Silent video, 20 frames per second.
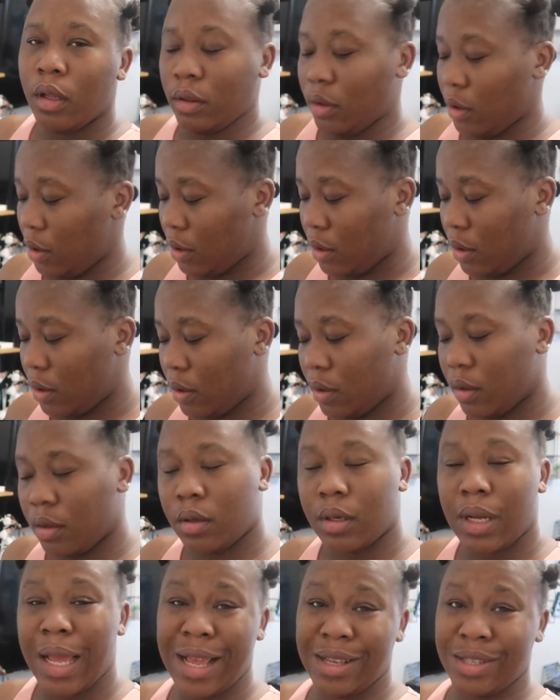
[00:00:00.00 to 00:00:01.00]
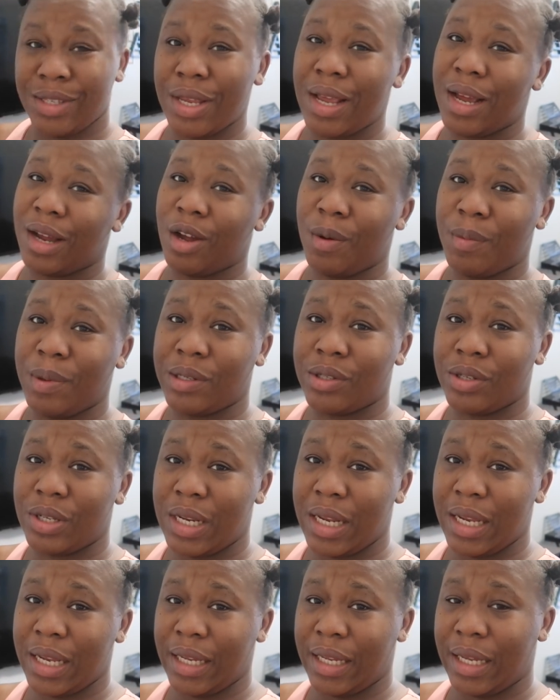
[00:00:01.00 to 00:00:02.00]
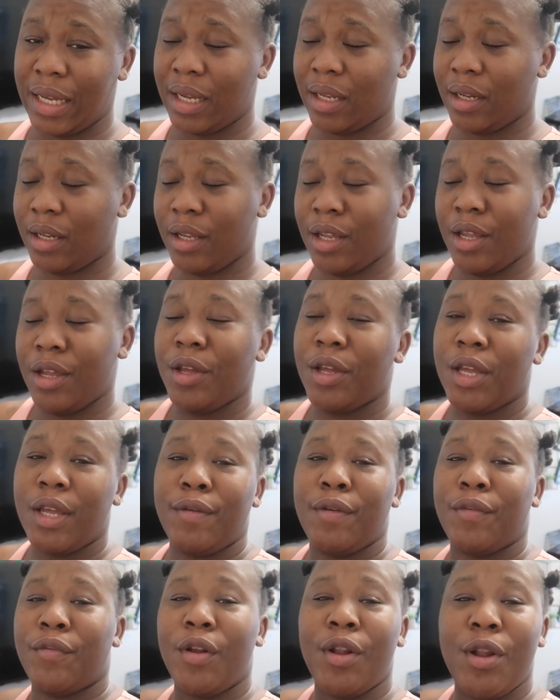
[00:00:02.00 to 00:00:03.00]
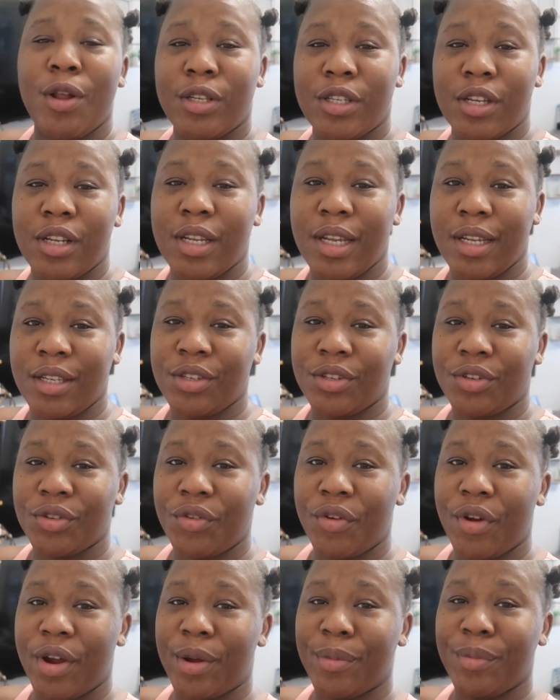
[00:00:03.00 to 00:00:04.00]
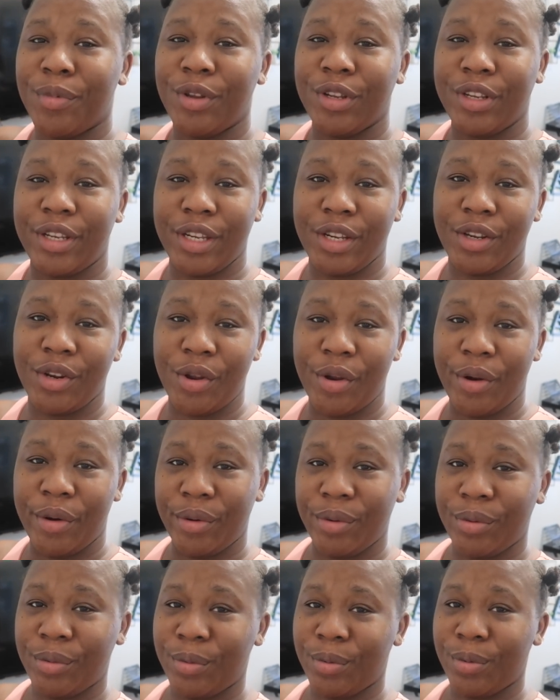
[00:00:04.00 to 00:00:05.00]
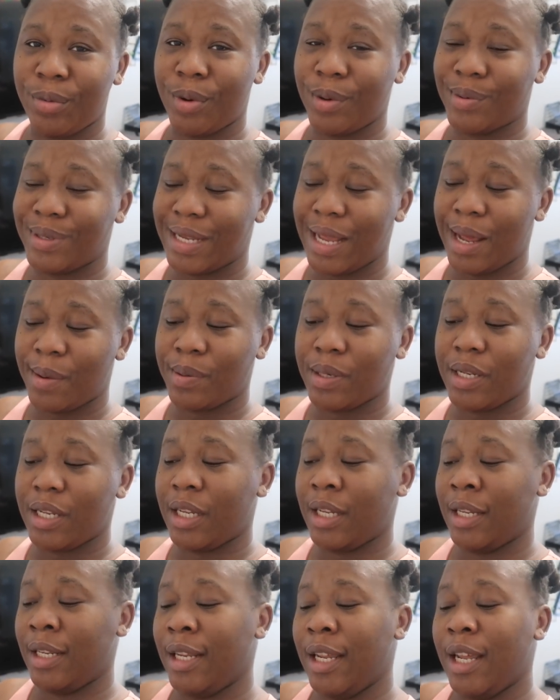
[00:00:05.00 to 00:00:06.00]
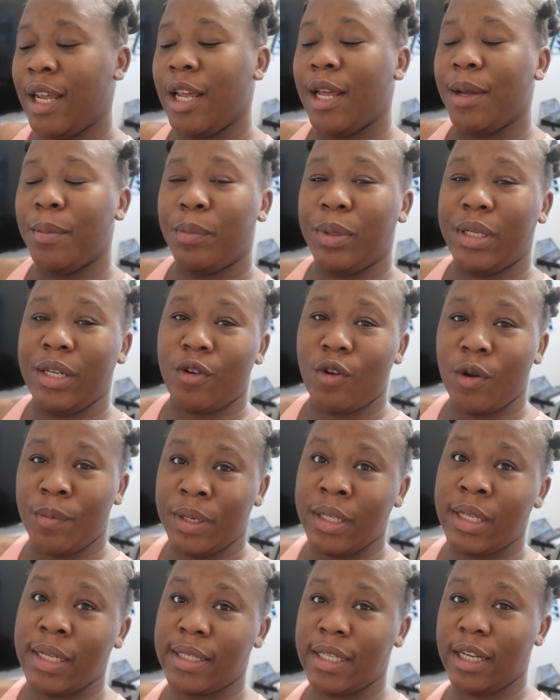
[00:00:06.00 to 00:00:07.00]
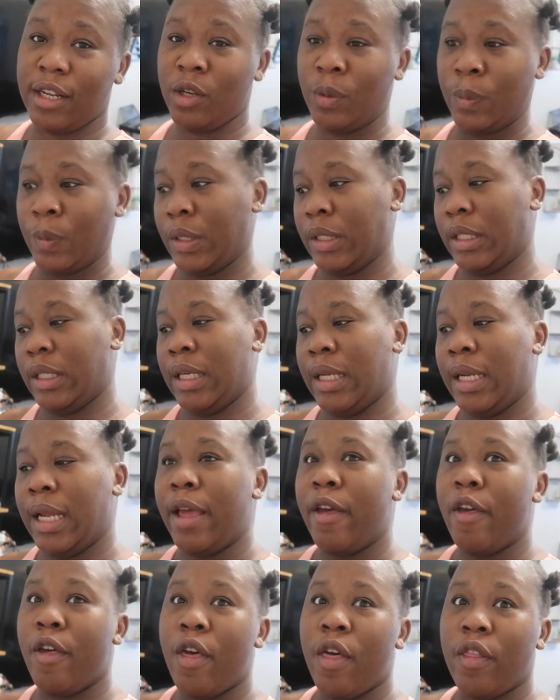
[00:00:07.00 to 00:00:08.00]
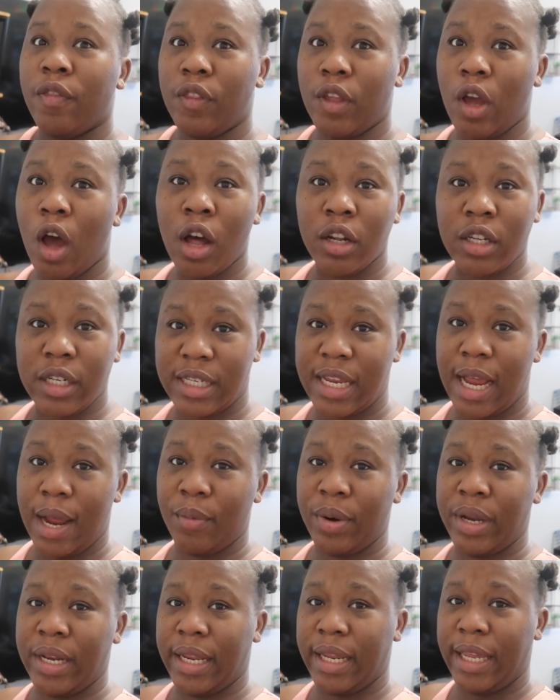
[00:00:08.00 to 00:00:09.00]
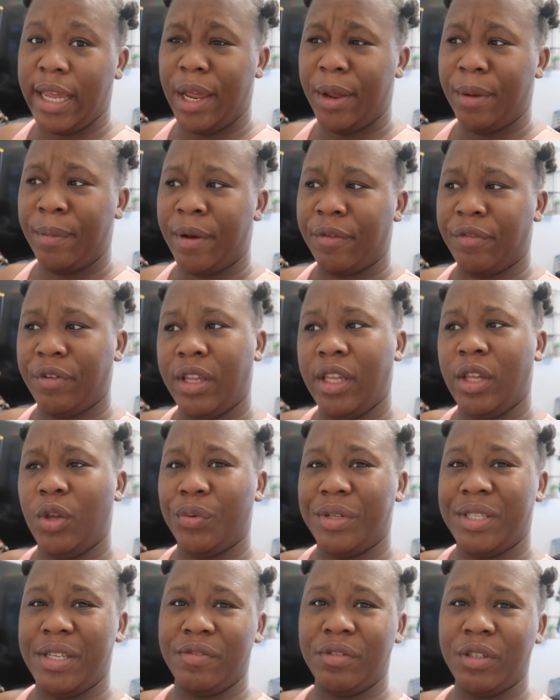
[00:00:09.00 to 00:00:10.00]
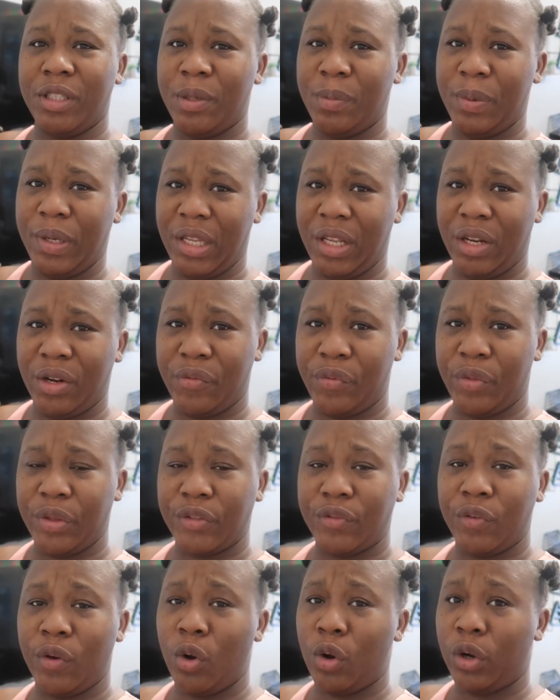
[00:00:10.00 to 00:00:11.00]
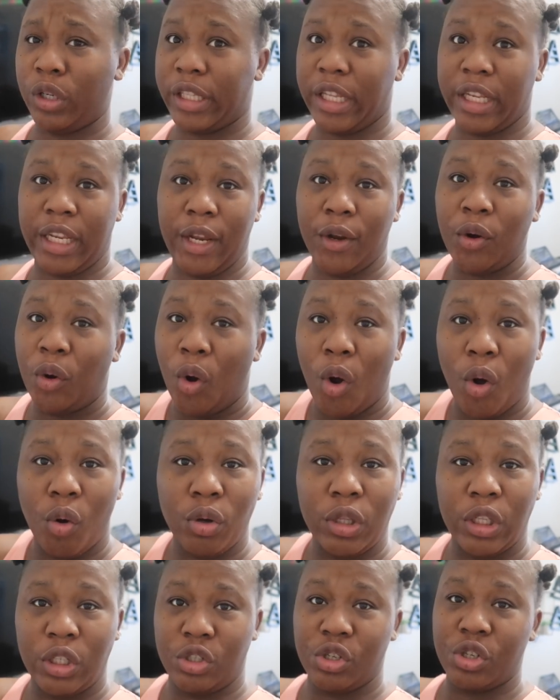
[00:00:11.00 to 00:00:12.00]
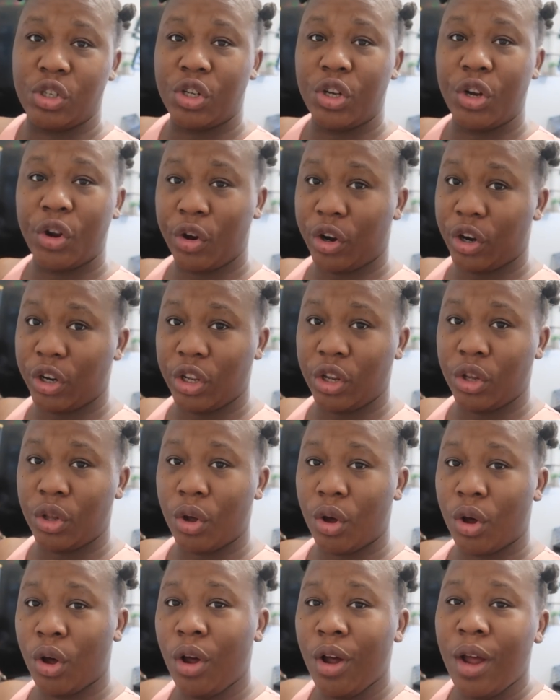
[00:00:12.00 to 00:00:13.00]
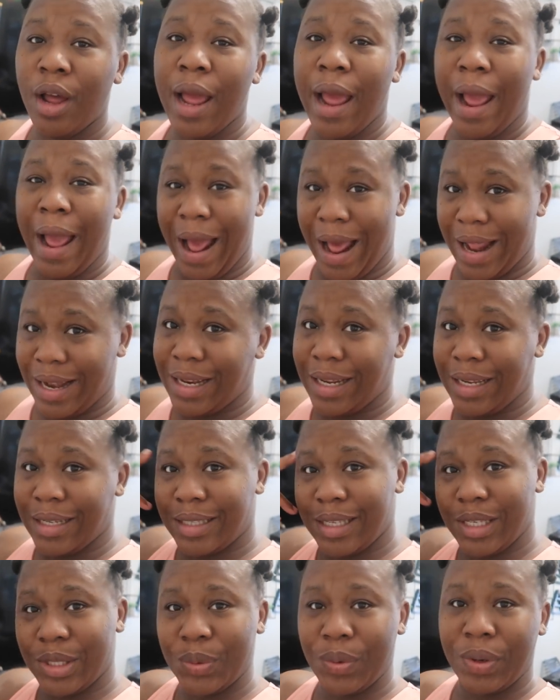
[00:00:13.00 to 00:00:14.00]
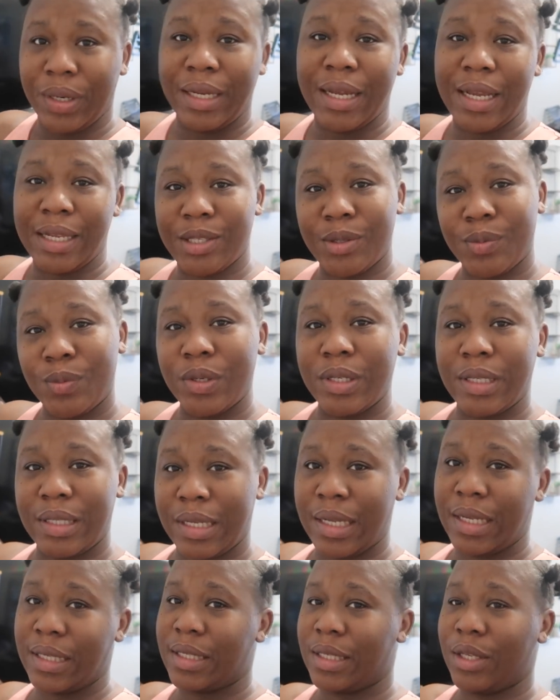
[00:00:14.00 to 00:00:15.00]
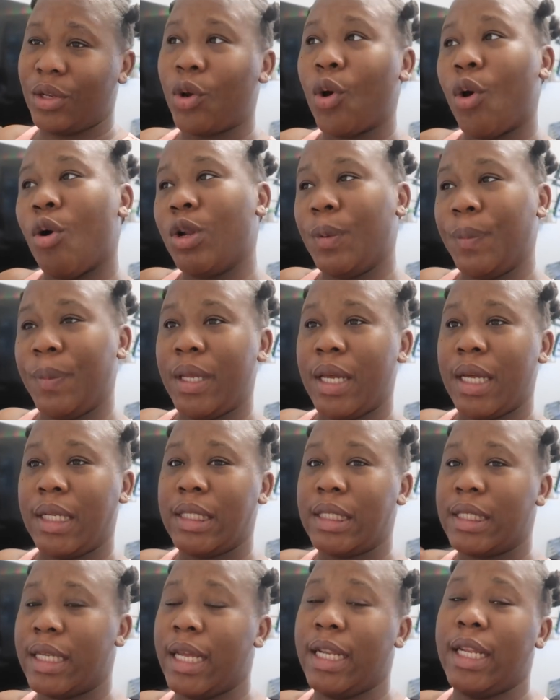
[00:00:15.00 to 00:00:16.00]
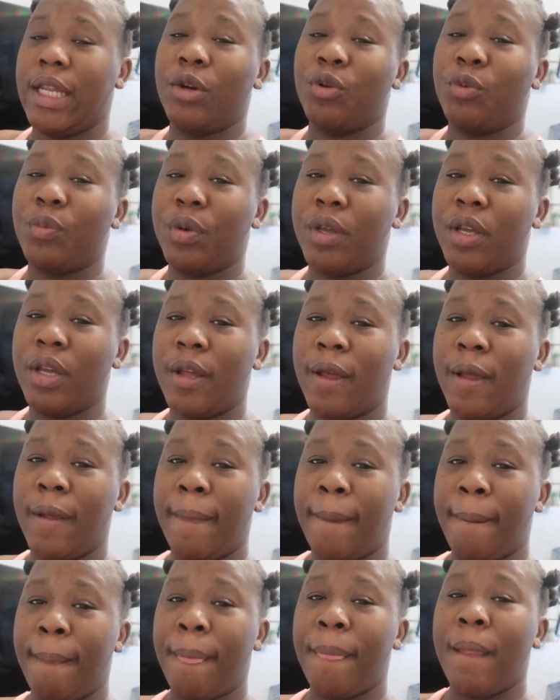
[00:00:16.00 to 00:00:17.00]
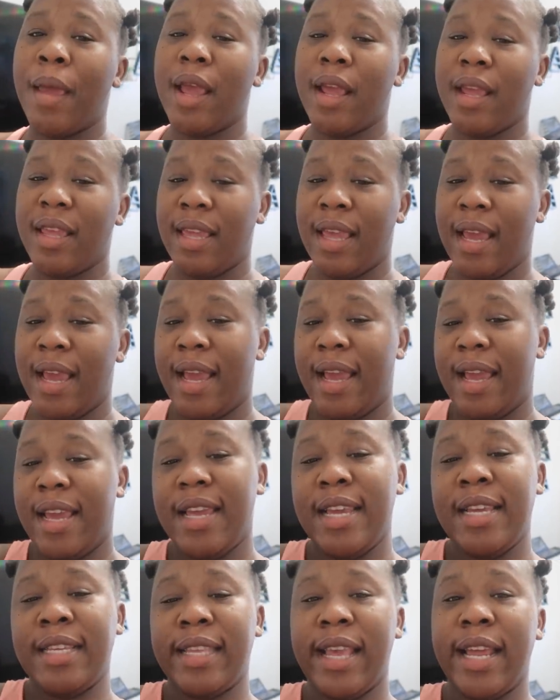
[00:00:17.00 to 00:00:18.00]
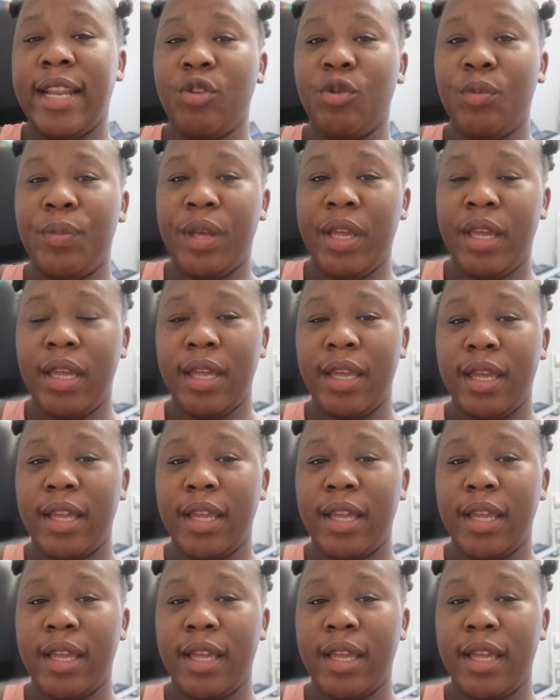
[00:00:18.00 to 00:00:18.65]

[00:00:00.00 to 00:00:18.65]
the cancer are coming today oh, again if you follow us on instagram you did know what was happening but they're coming this early morning the other time when they came i think it was even the beginning of this vlog they didn't call they just knocked at the door at least this one gets more sense he called me and he said he'll be yeah he said he'll be